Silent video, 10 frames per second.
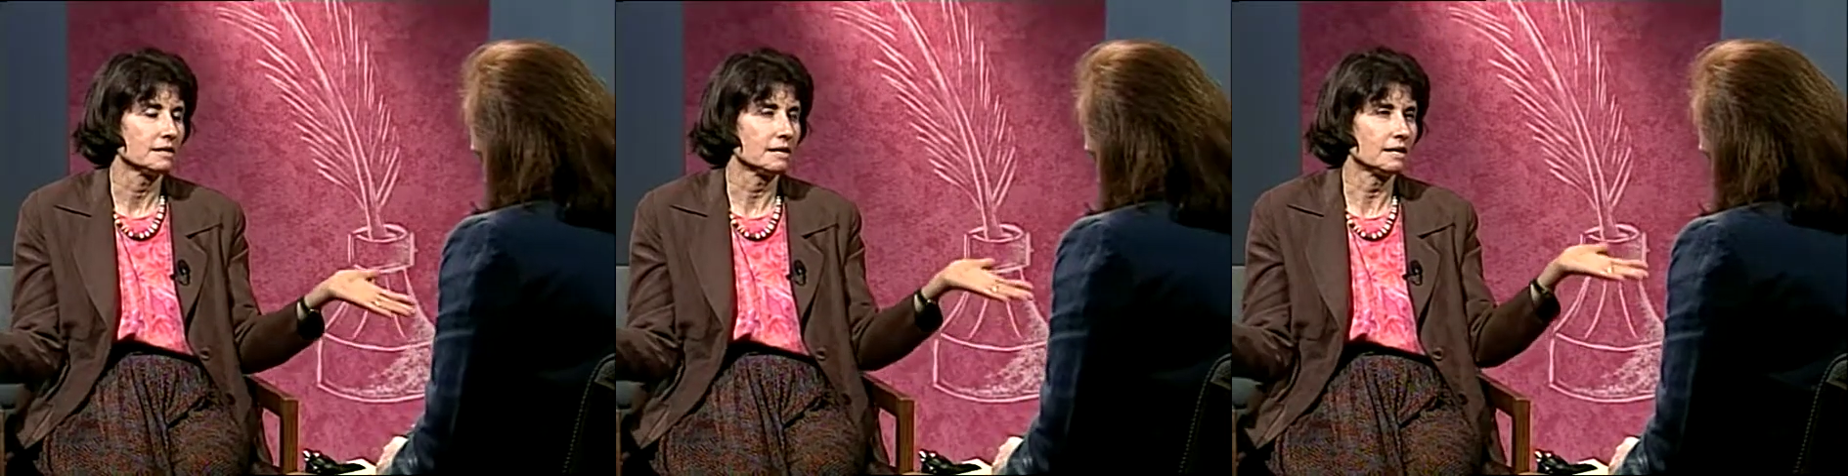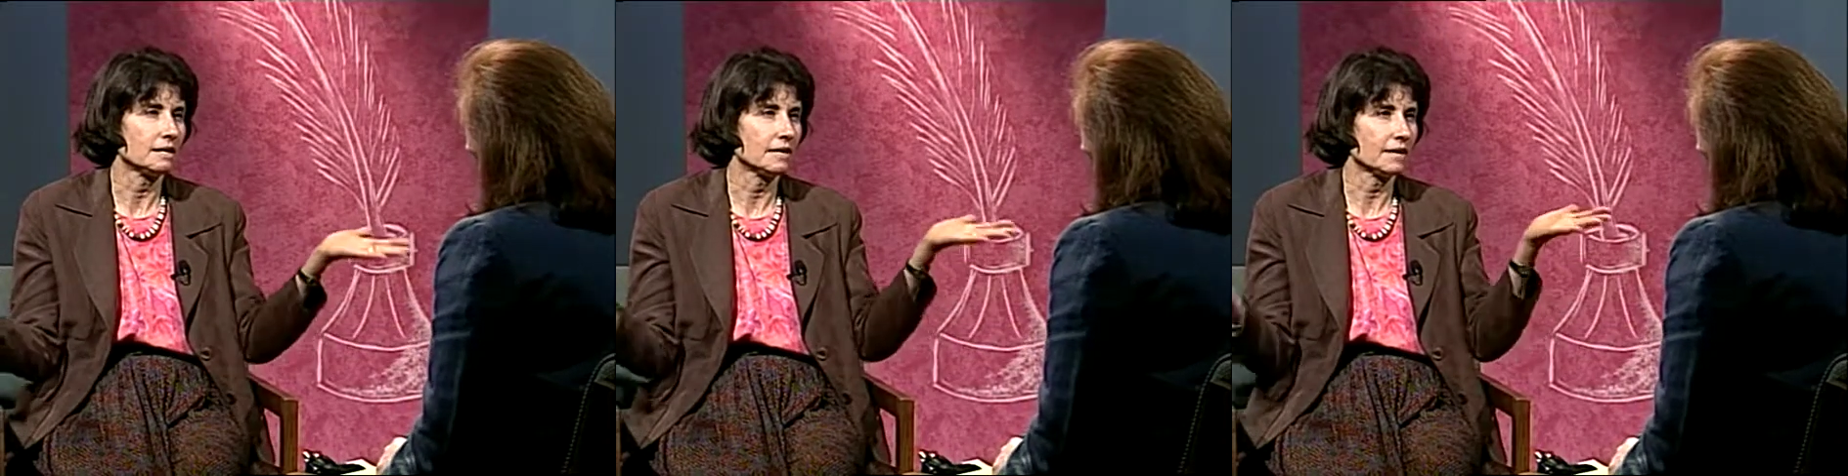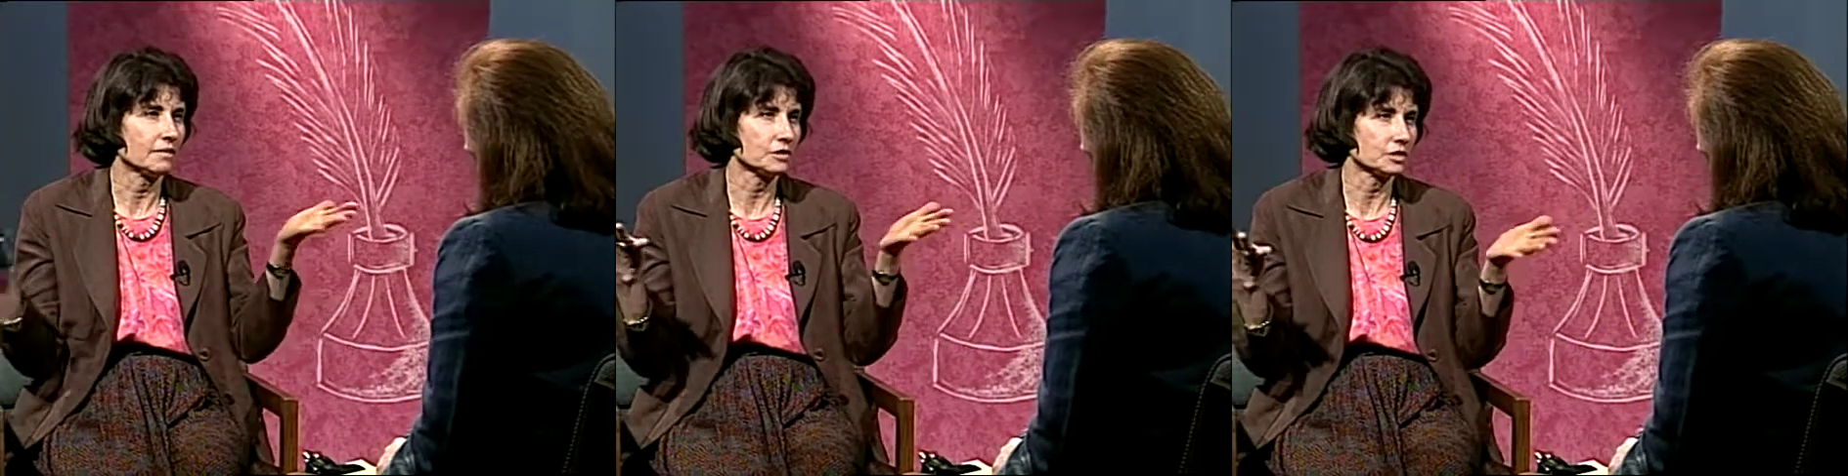
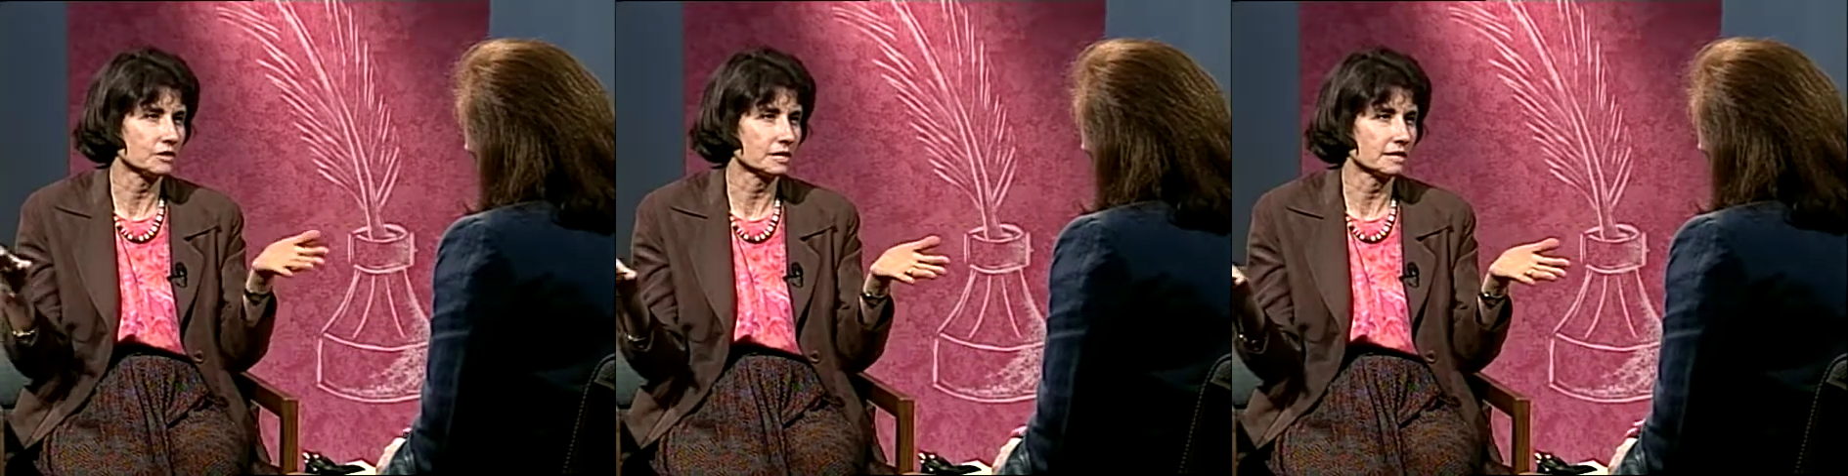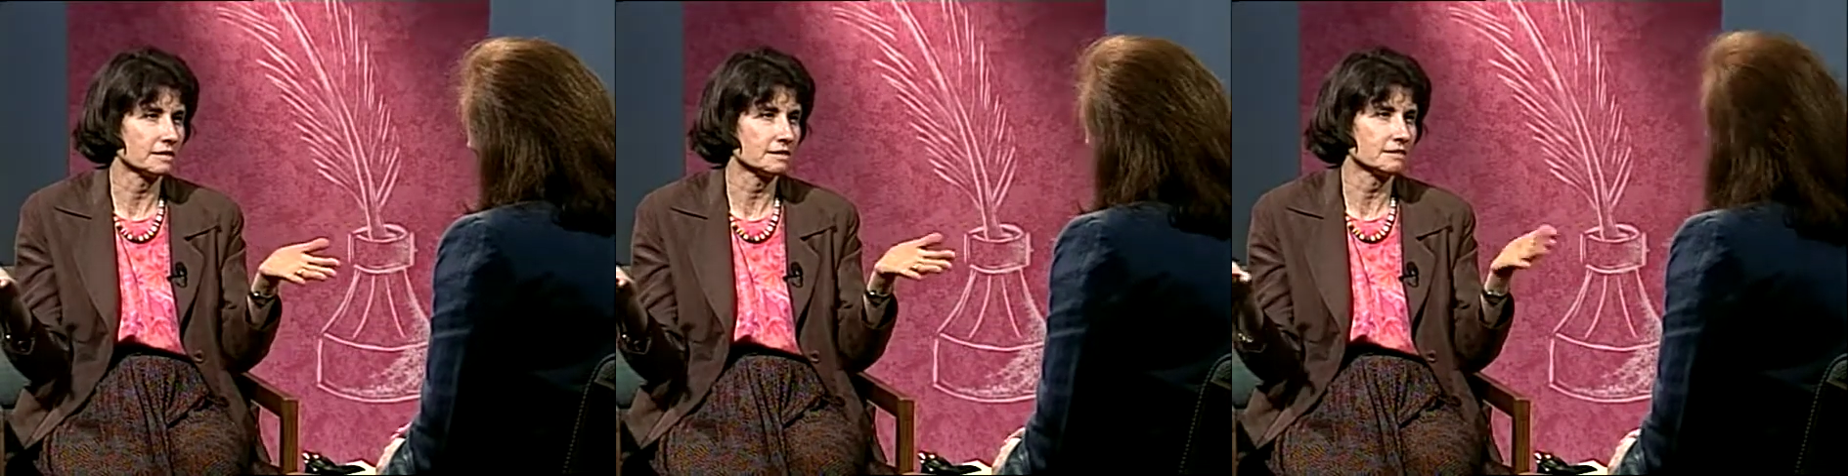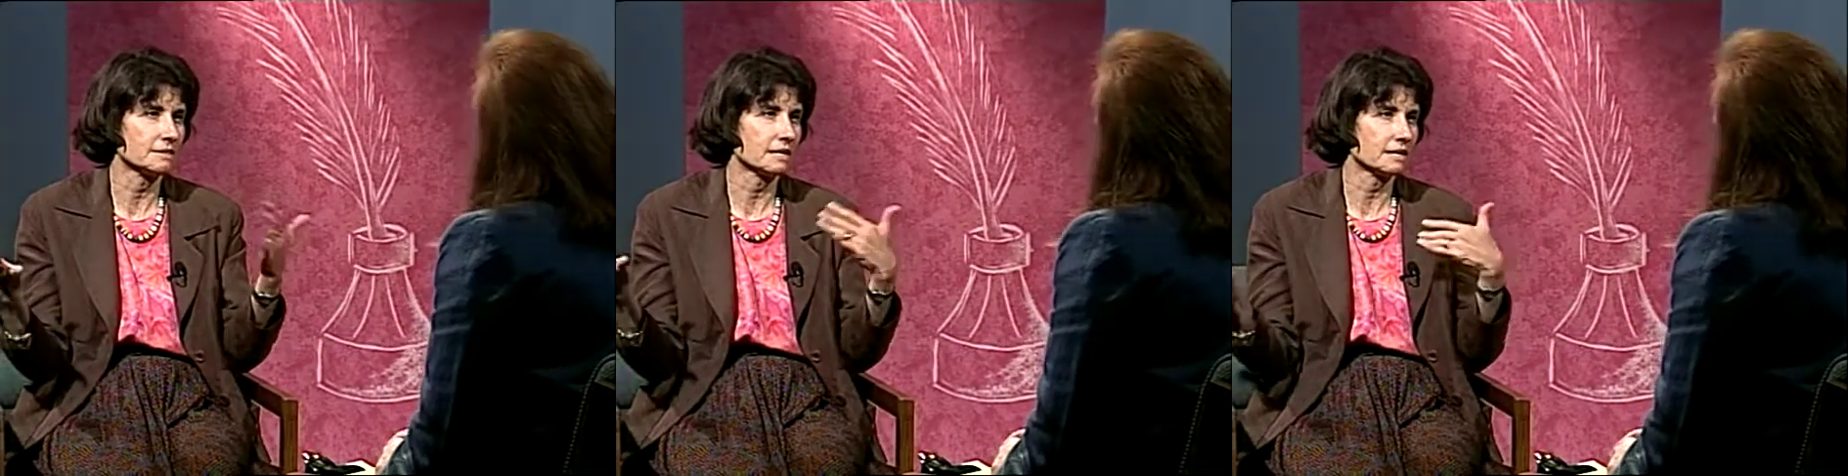and their surrogates,
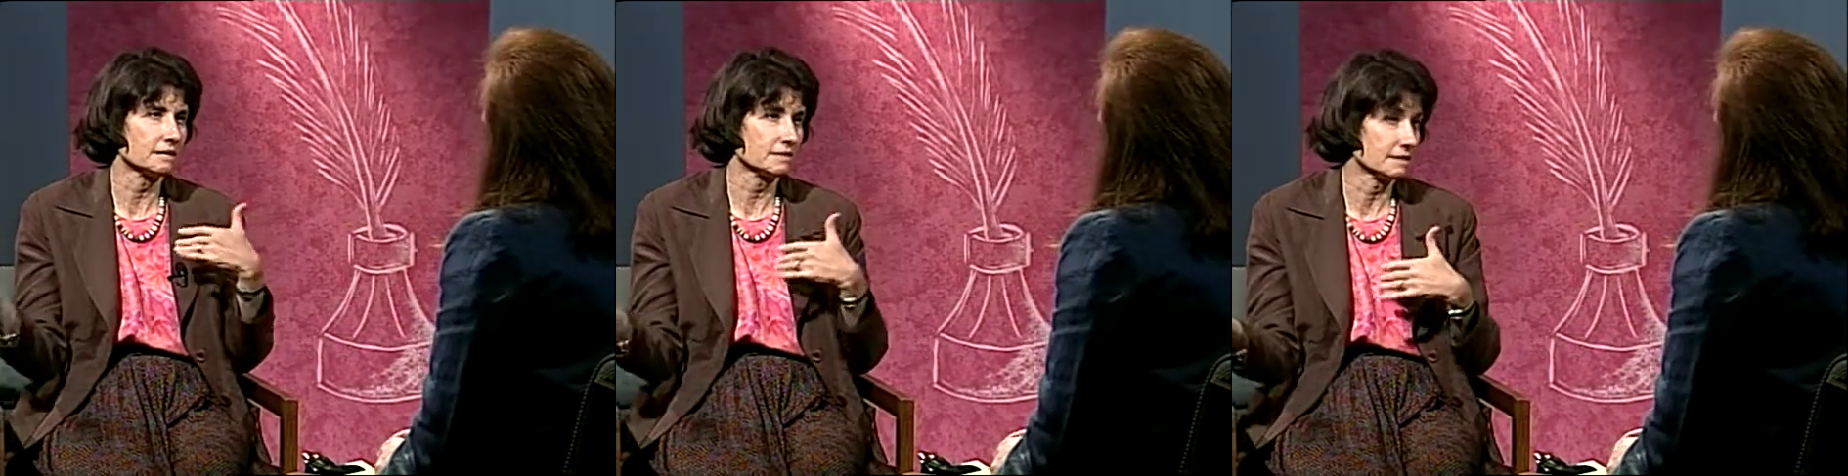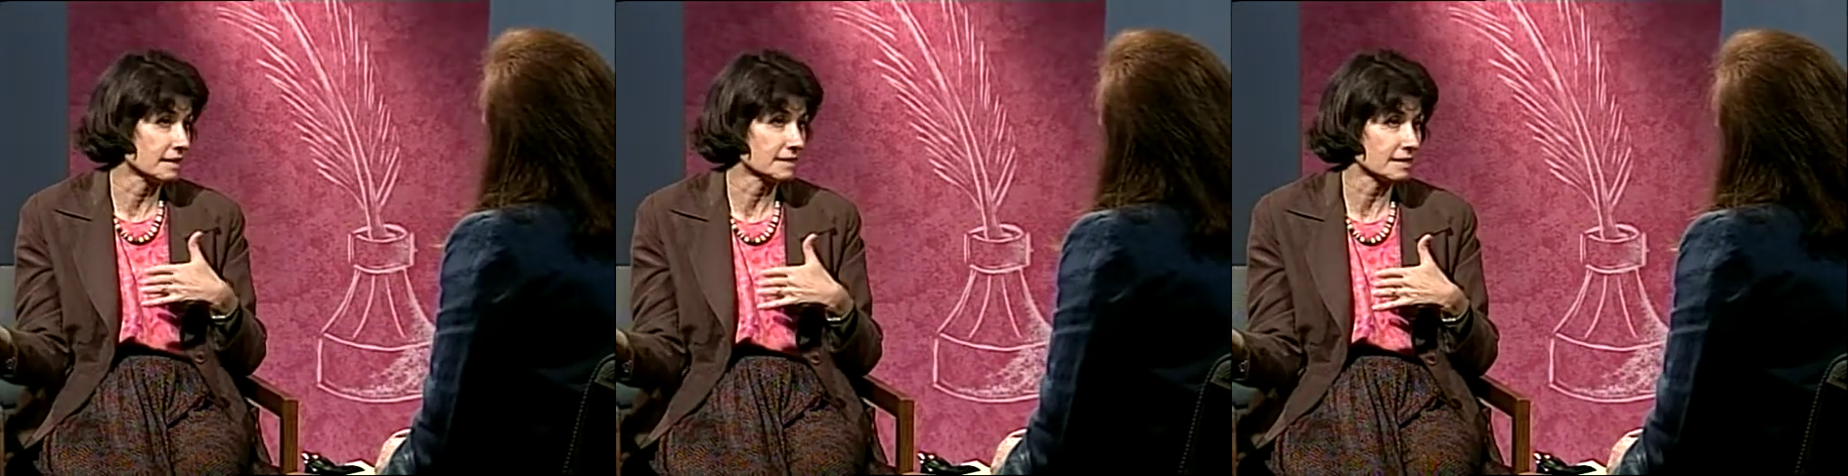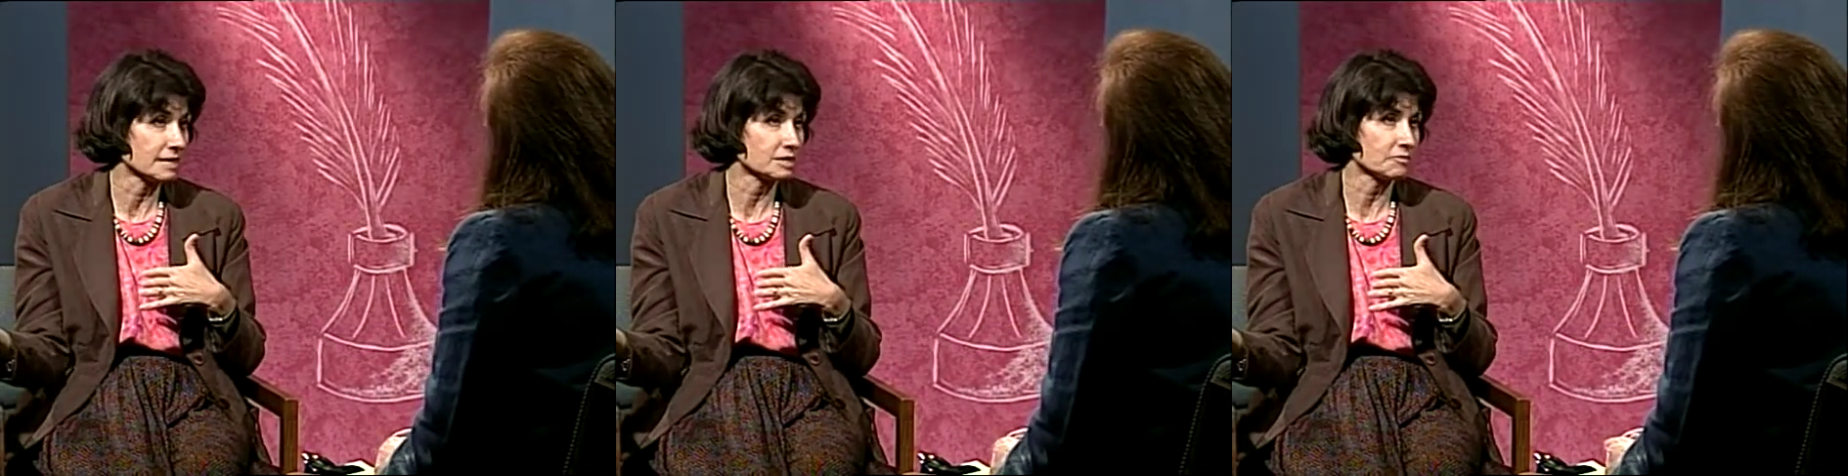say some
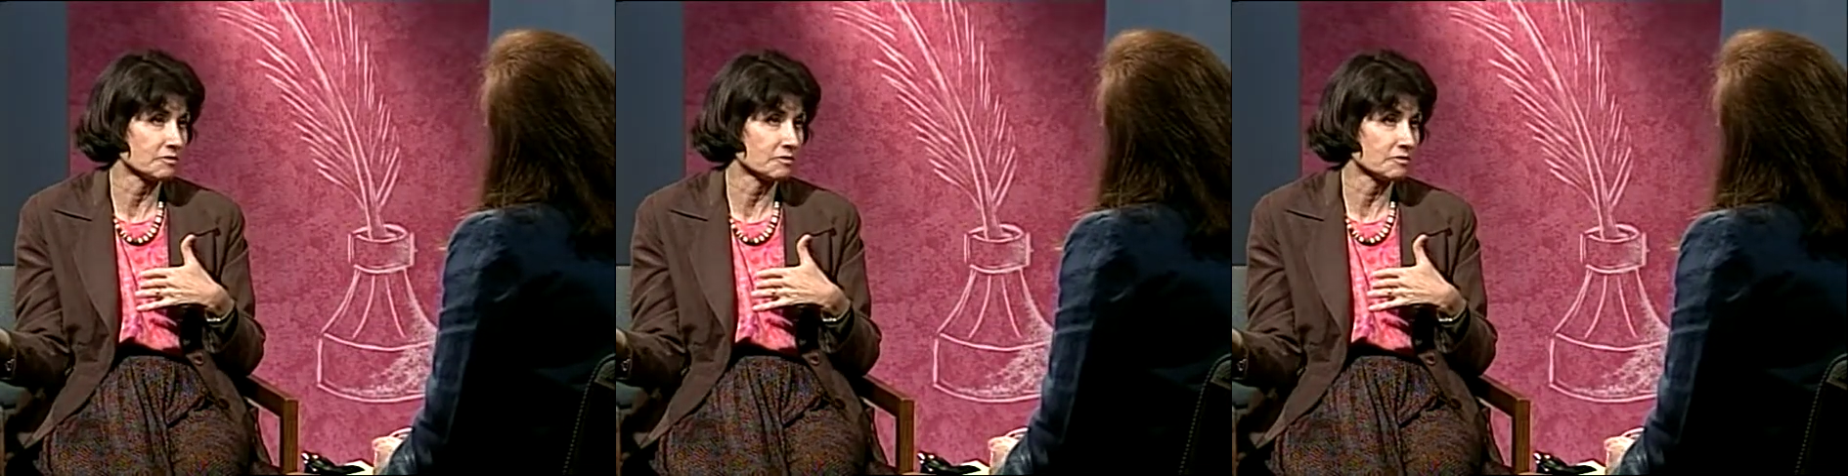non-science